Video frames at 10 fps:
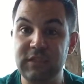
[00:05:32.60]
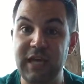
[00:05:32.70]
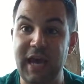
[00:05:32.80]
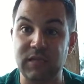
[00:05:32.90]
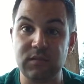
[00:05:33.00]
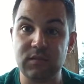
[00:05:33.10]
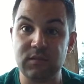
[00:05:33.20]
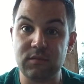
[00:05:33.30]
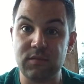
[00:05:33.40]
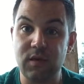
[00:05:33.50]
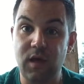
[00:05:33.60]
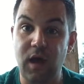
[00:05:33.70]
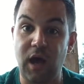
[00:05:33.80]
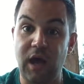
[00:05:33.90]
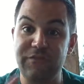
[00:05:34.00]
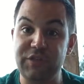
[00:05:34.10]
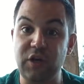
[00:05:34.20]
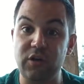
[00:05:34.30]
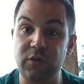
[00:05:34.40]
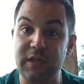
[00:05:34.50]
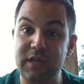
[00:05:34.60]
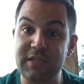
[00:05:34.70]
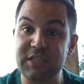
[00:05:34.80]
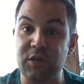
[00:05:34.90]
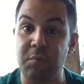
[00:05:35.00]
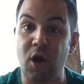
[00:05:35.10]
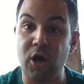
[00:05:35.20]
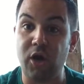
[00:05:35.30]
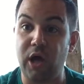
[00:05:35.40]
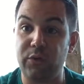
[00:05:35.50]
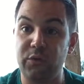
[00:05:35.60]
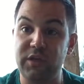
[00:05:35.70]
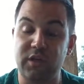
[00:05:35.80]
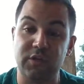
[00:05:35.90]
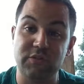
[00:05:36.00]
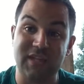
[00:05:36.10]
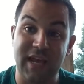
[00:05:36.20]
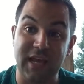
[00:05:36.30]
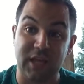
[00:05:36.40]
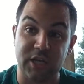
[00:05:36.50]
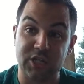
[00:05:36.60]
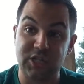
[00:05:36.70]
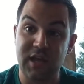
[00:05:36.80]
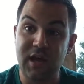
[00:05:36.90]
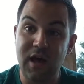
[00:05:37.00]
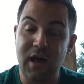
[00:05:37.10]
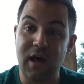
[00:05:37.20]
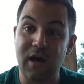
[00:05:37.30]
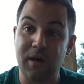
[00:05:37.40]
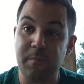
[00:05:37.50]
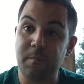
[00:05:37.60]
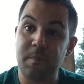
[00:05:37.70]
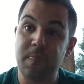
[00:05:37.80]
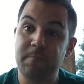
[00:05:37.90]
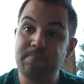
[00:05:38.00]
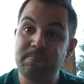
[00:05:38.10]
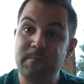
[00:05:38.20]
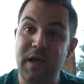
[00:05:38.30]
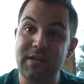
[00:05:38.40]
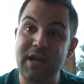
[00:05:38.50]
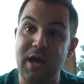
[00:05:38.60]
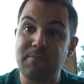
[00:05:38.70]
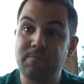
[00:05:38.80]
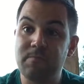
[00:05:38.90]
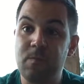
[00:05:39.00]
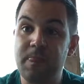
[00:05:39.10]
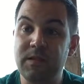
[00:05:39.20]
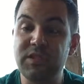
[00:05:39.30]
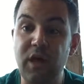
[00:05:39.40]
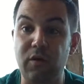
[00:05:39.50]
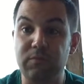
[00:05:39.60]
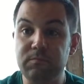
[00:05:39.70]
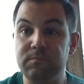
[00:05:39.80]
guess. If you don't know what it is, tomorrow I'll read the clues in English. And yeah. So,